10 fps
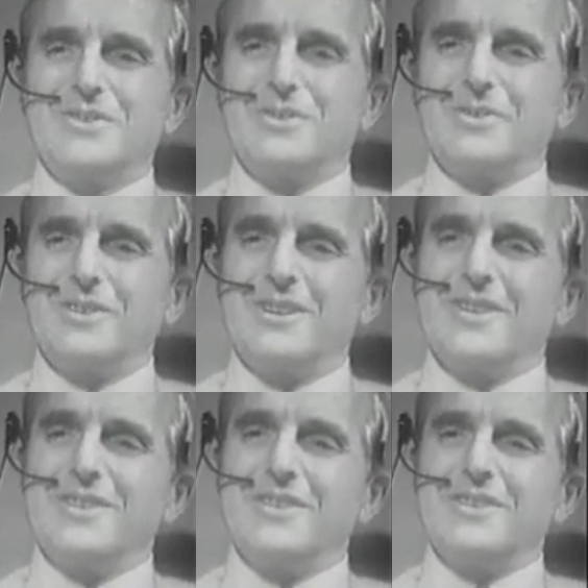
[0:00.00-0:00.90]
So
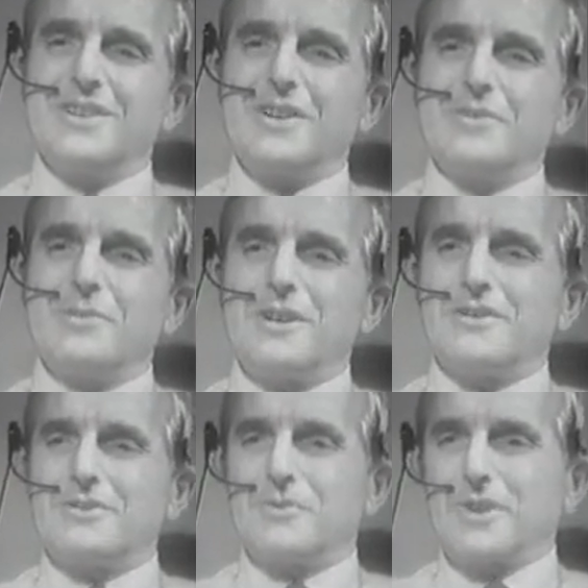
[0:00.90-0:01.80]
this
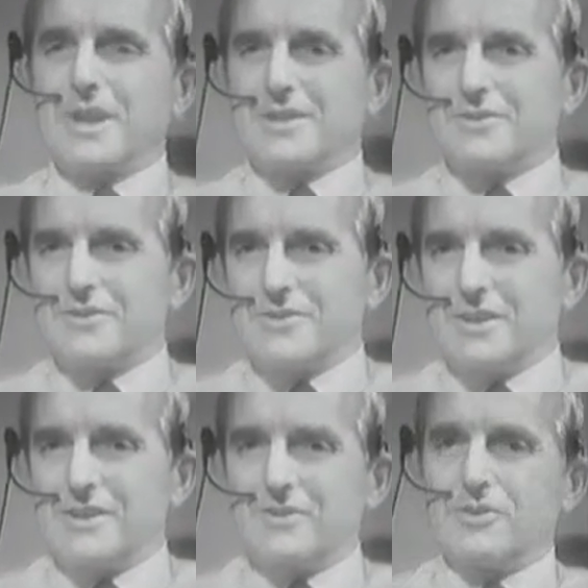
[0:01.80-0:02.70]
characterizes the way I could sit
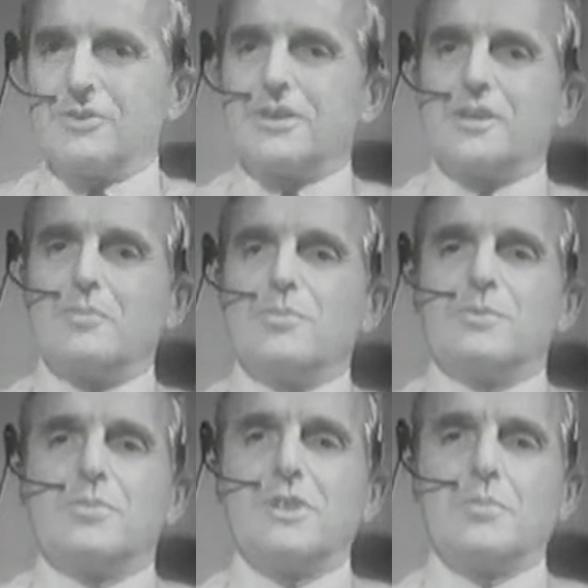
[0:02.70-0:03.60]
here and look at
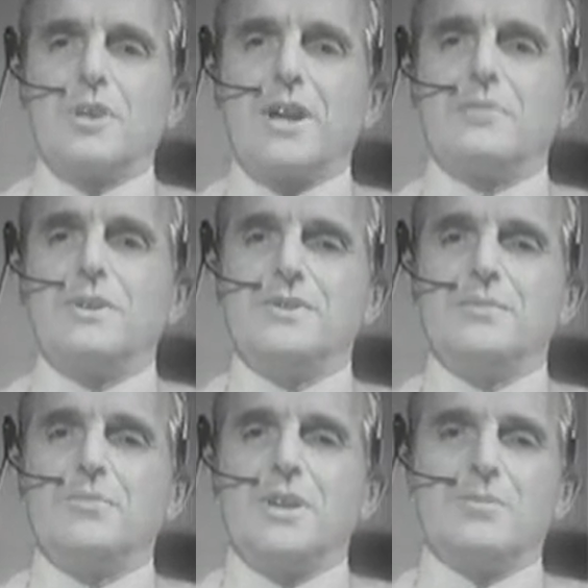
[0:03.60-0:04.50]
a completely blank piece
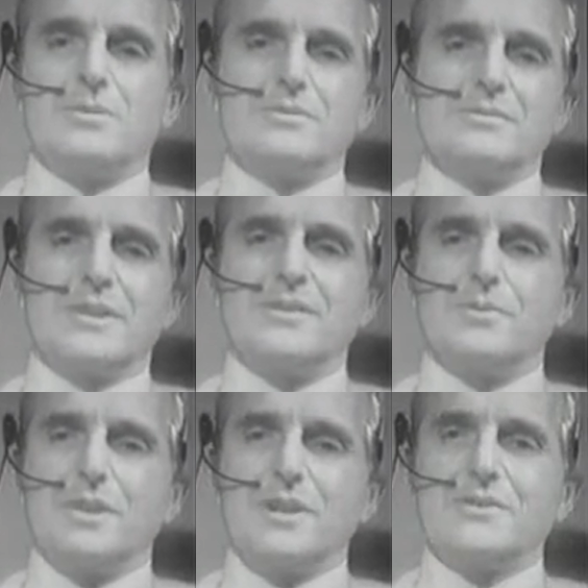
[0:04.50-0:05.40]
of paper. That's
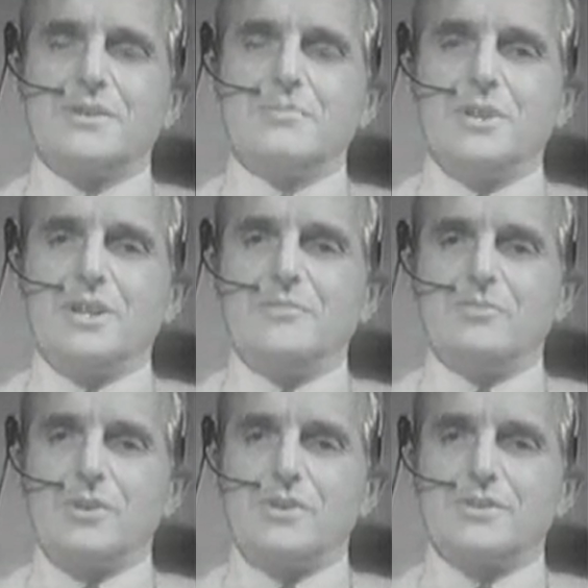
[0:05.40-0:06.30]
the way I start many
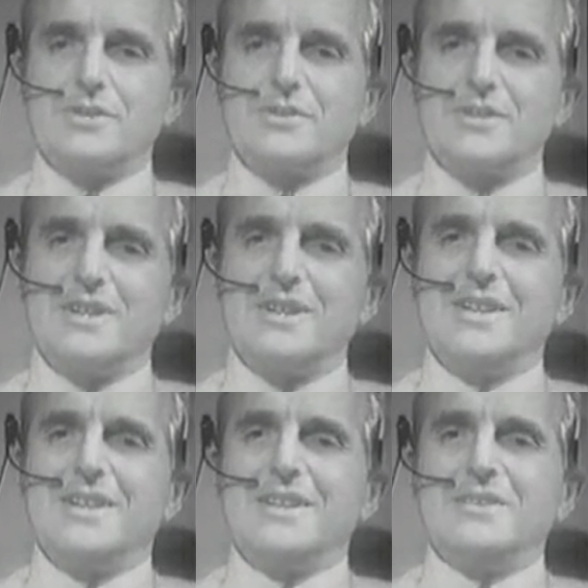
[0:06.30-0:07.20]
projects.
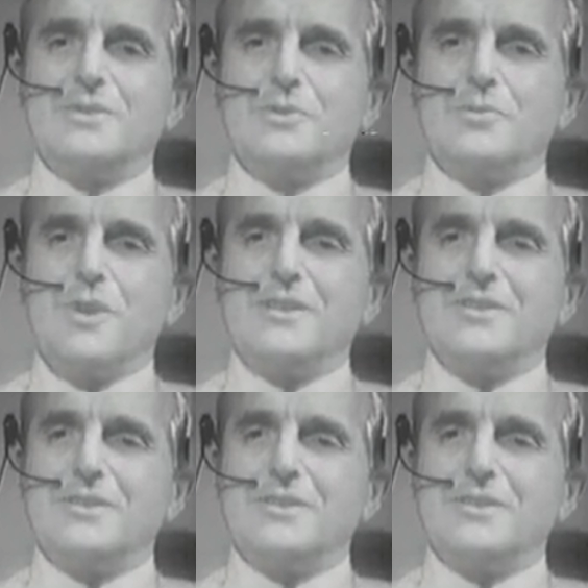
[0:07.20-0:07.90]
So with my